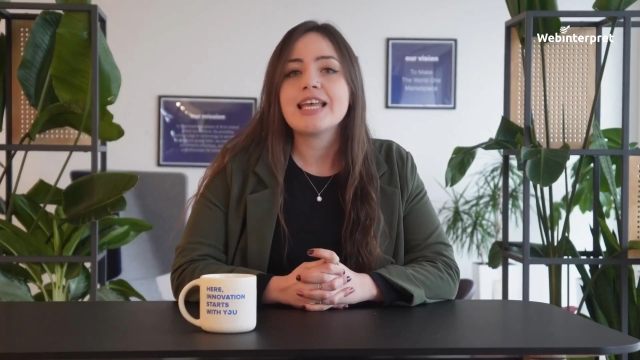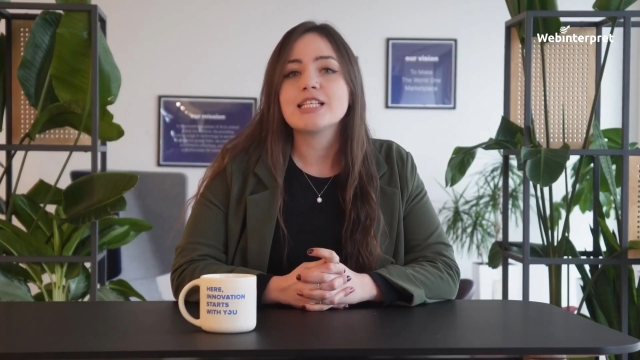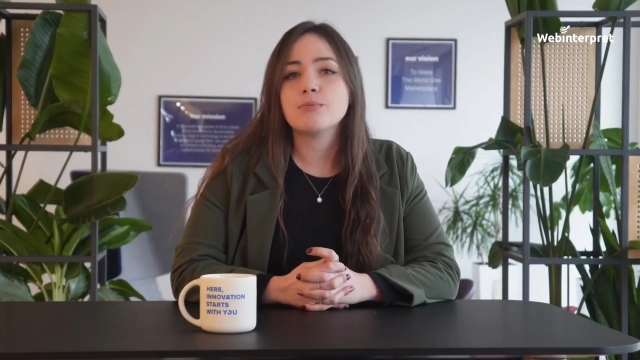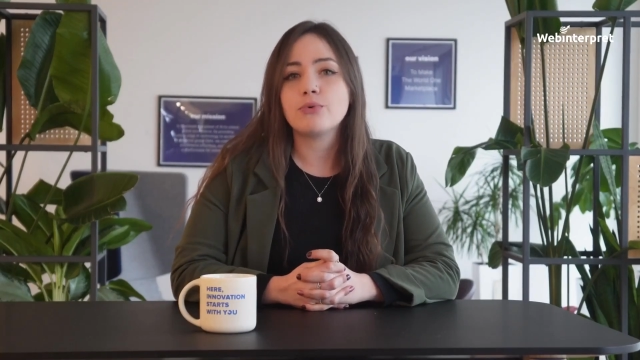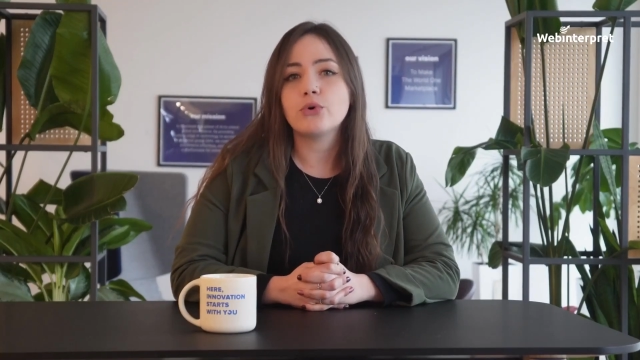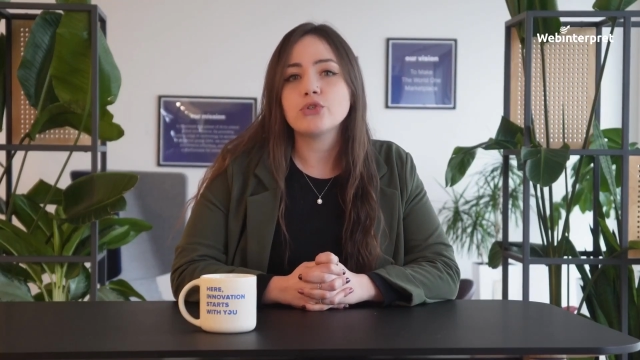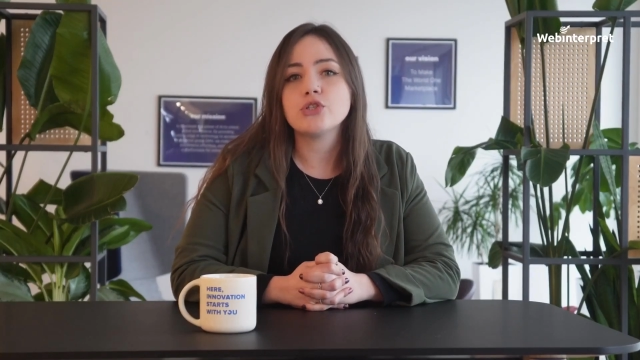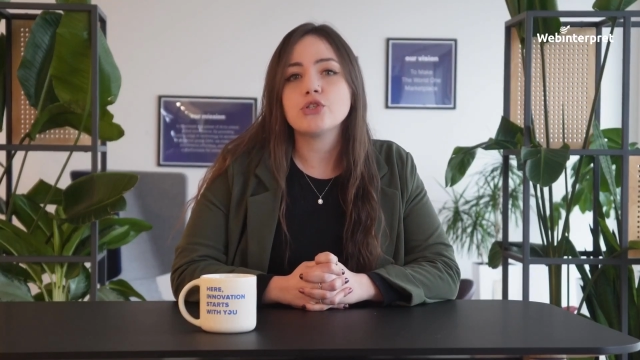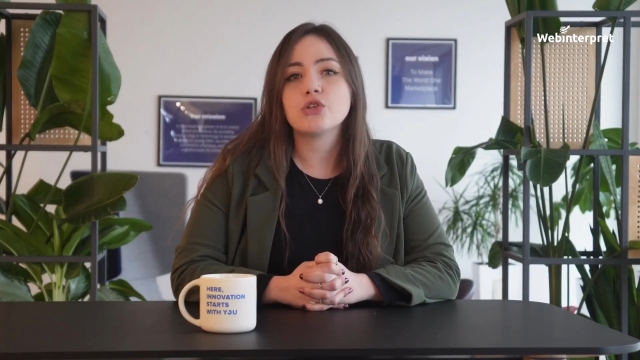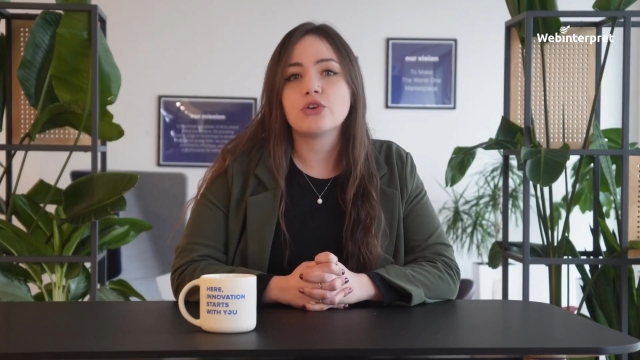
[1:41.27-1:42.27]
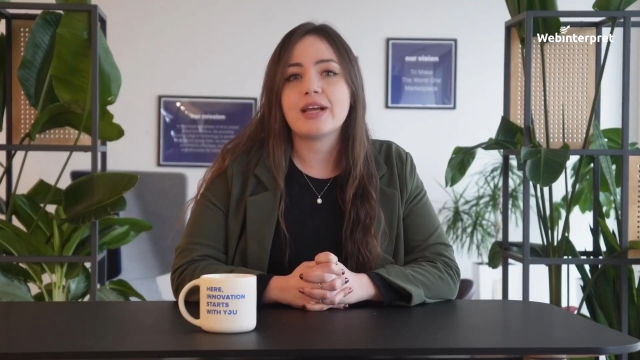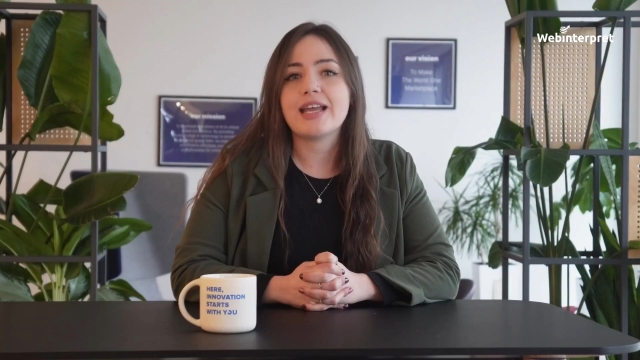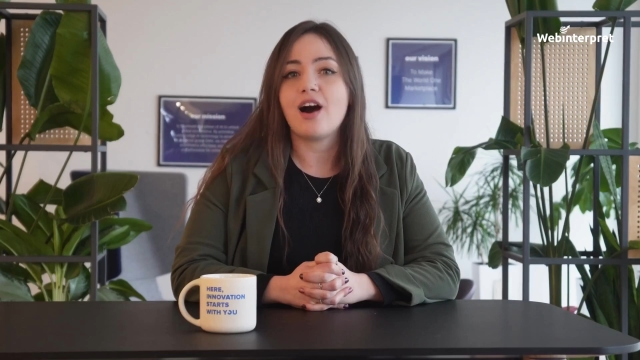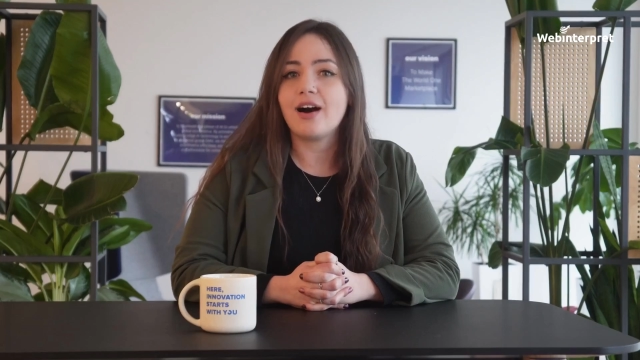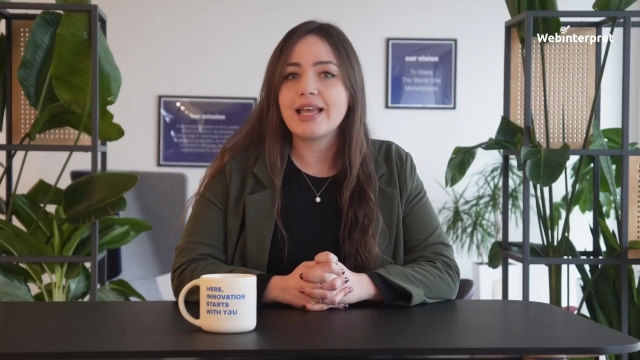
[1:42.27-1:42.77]
it's important to
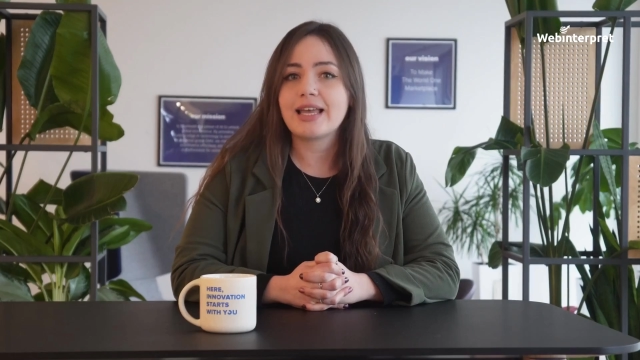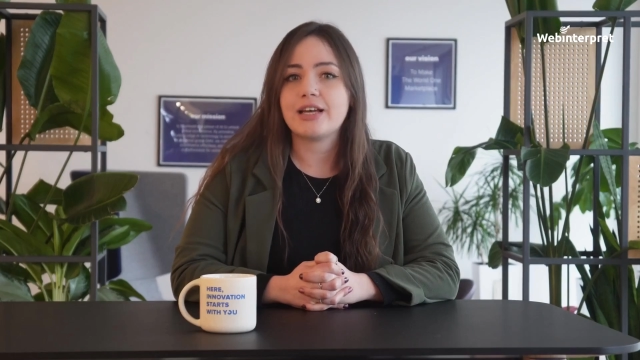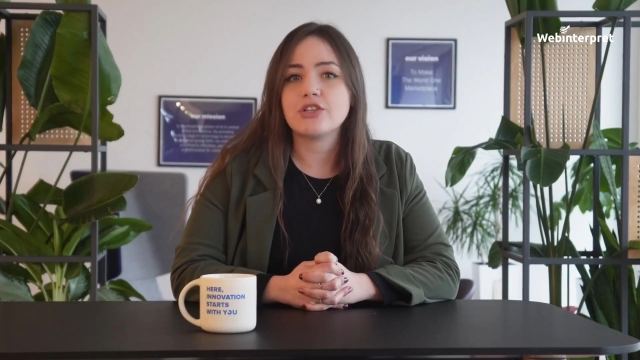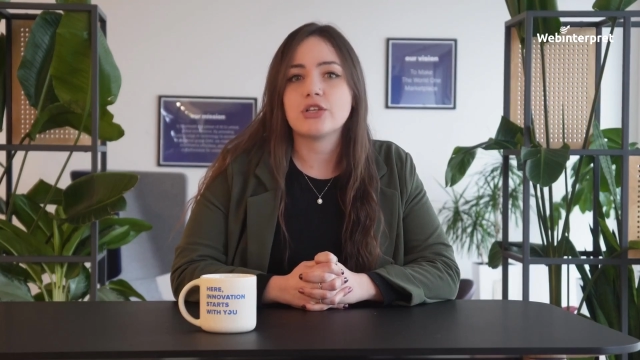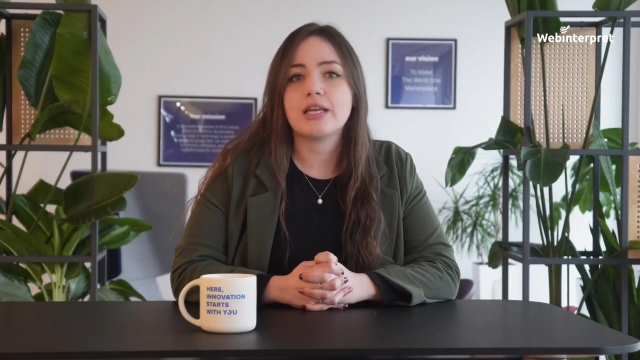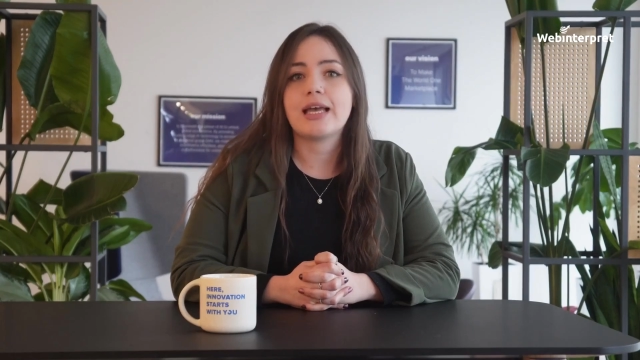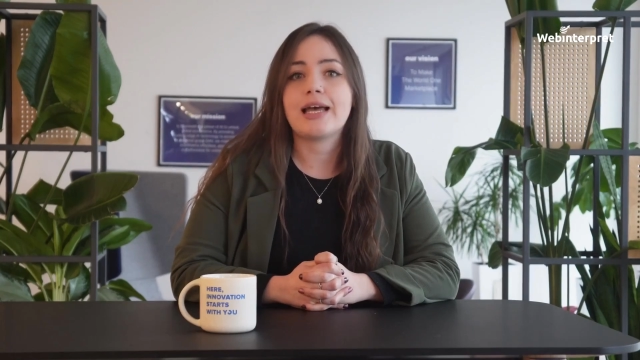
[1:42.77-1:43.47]
create eye-catching